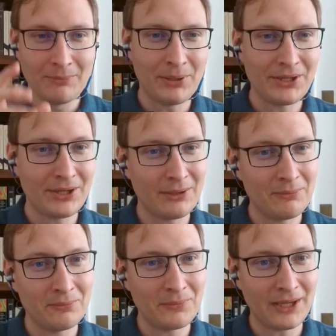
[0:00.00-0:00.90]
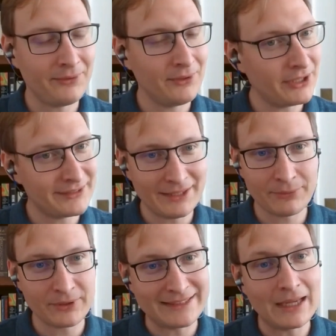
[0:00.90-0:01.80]
But I feel like, say,
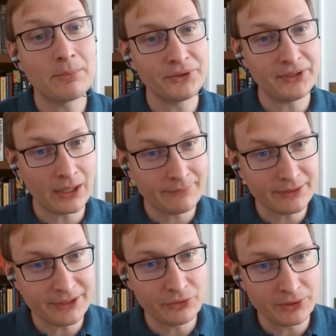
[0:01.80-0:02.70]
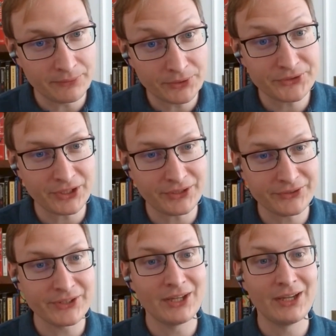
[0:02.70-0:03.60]
for example, the Ivy League
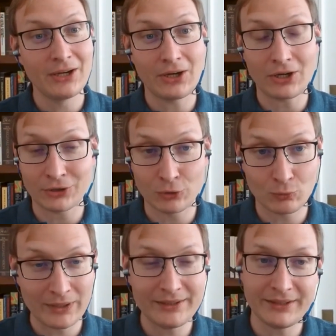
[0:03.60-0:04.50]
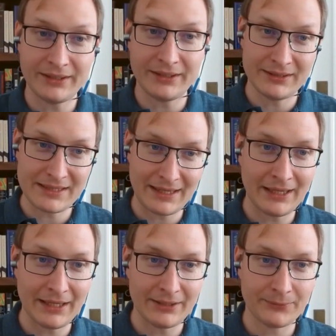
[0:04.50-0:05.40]
universities are greatly
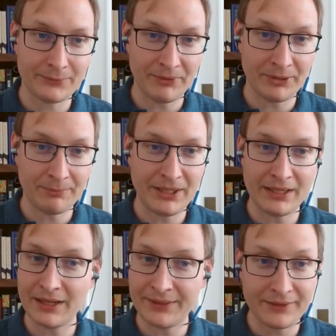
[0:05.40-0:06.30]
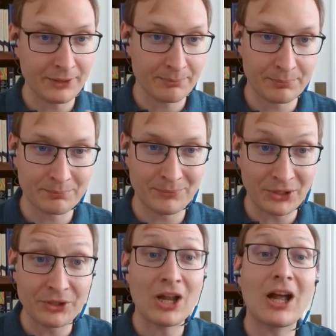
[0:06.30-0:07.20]
decayed from their peak. I think
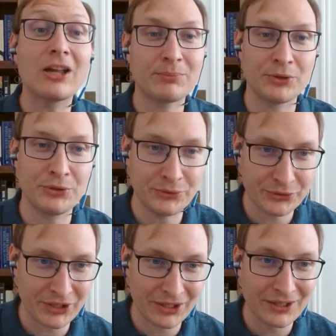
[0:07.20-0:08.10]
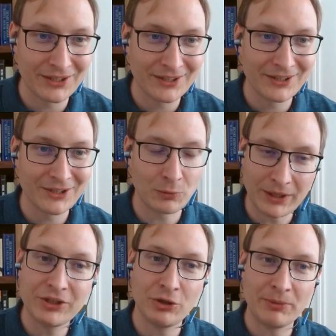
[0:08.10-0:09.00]
they're not producing
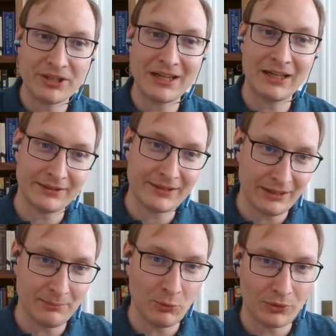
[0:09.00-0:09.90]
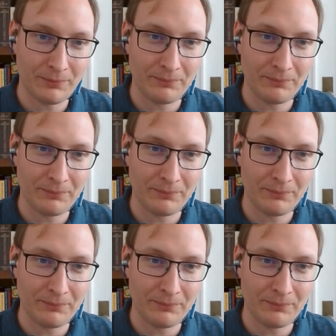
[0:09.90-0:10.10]
great human talent anymore.